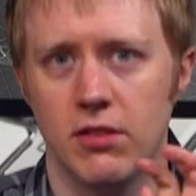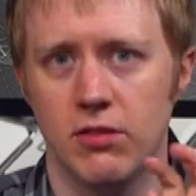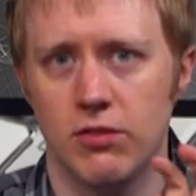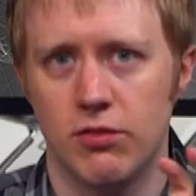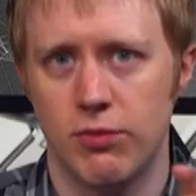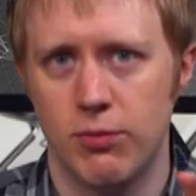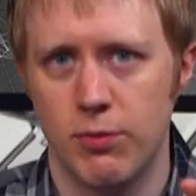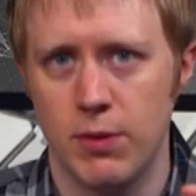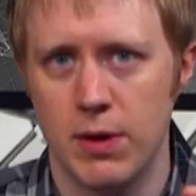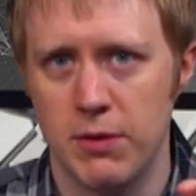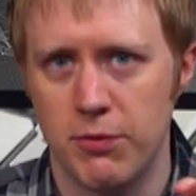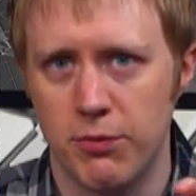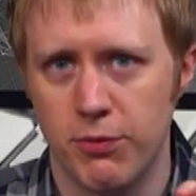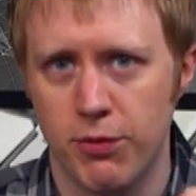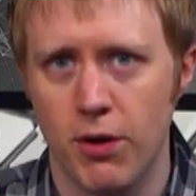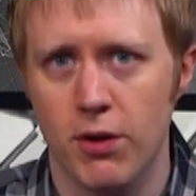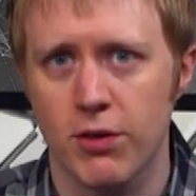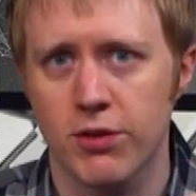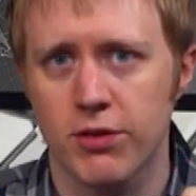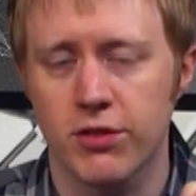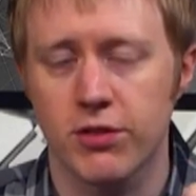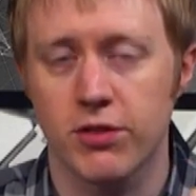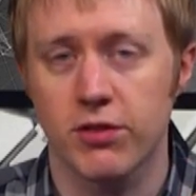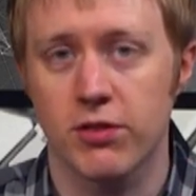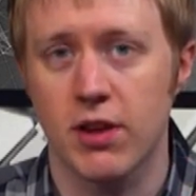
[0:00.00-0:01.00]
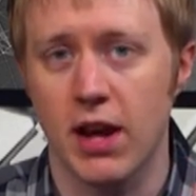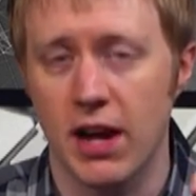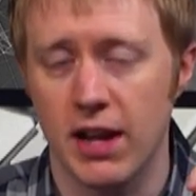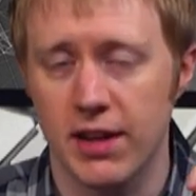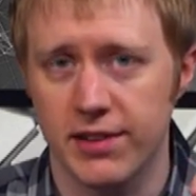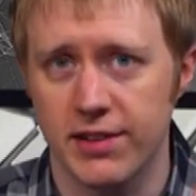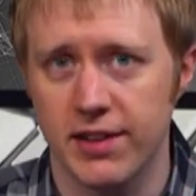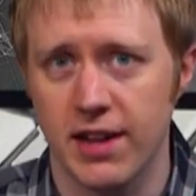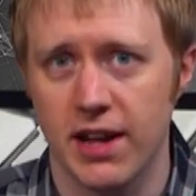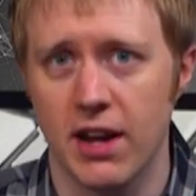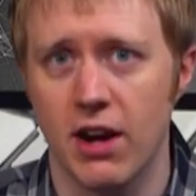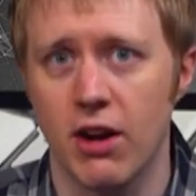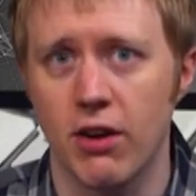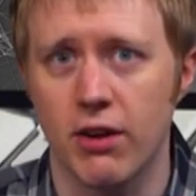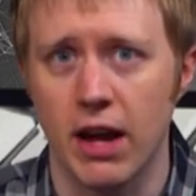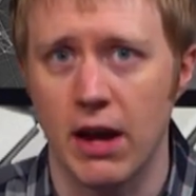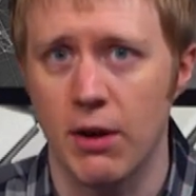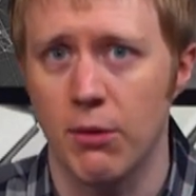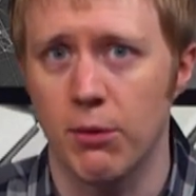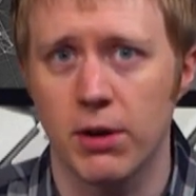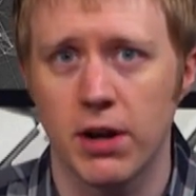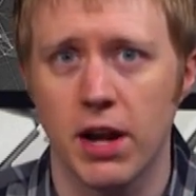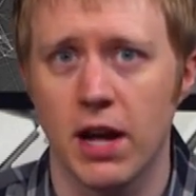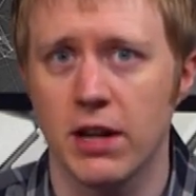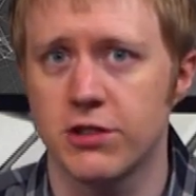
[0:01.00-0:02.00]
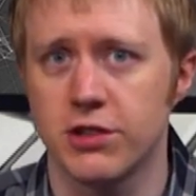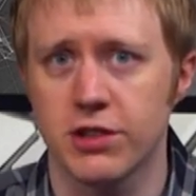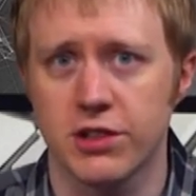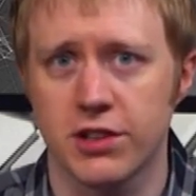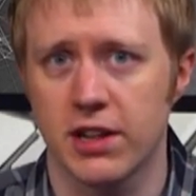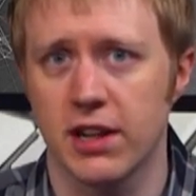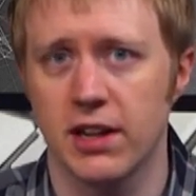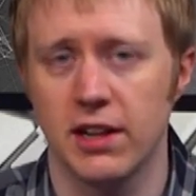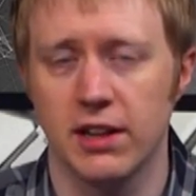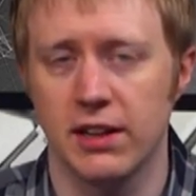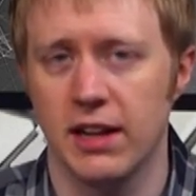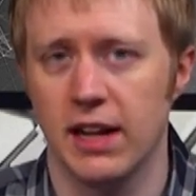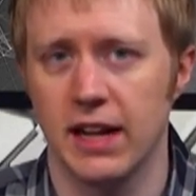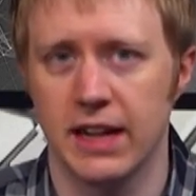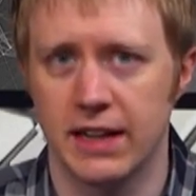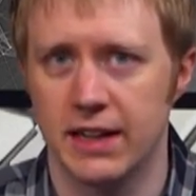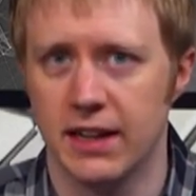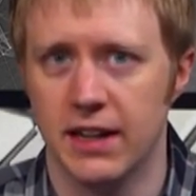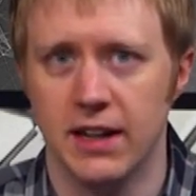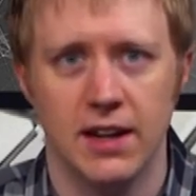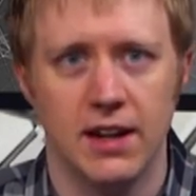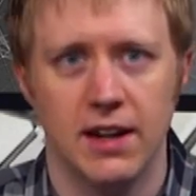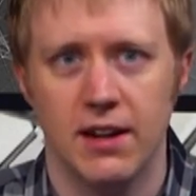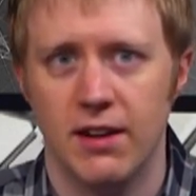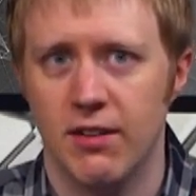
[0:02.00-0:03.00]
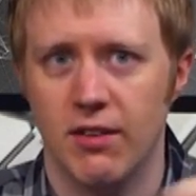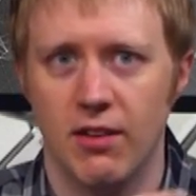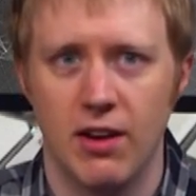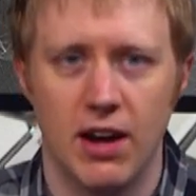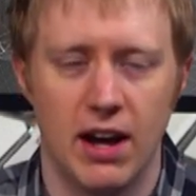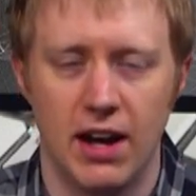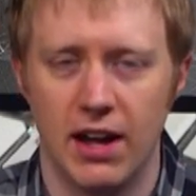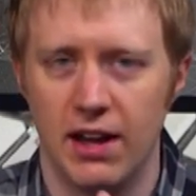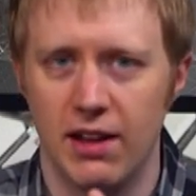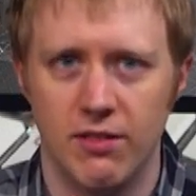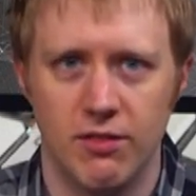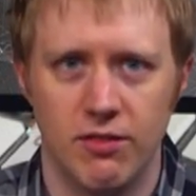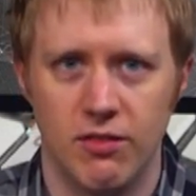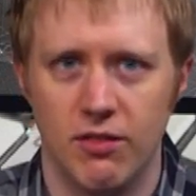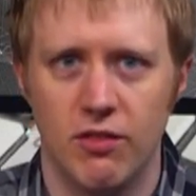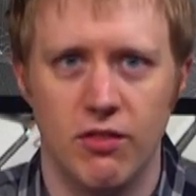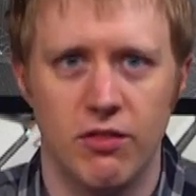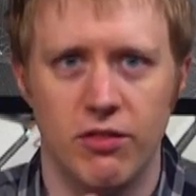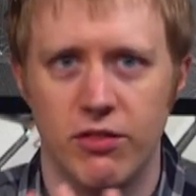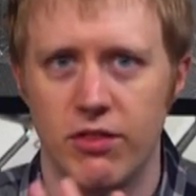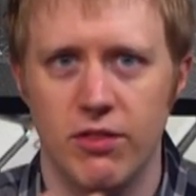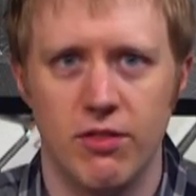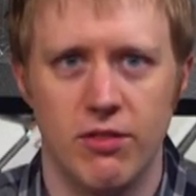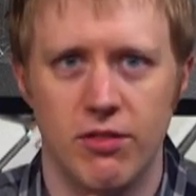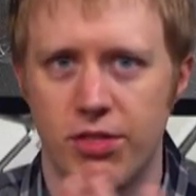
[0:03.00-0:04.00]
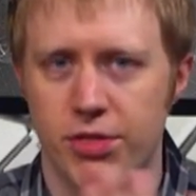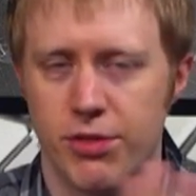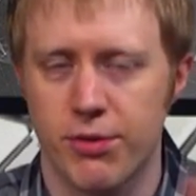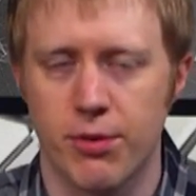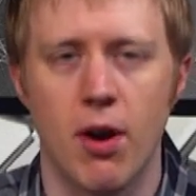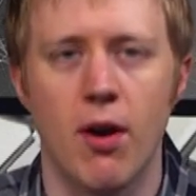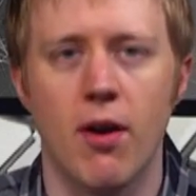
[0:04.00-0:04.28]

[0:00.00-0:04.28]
we first kind of say, okay, we're not just gonna like uh, throw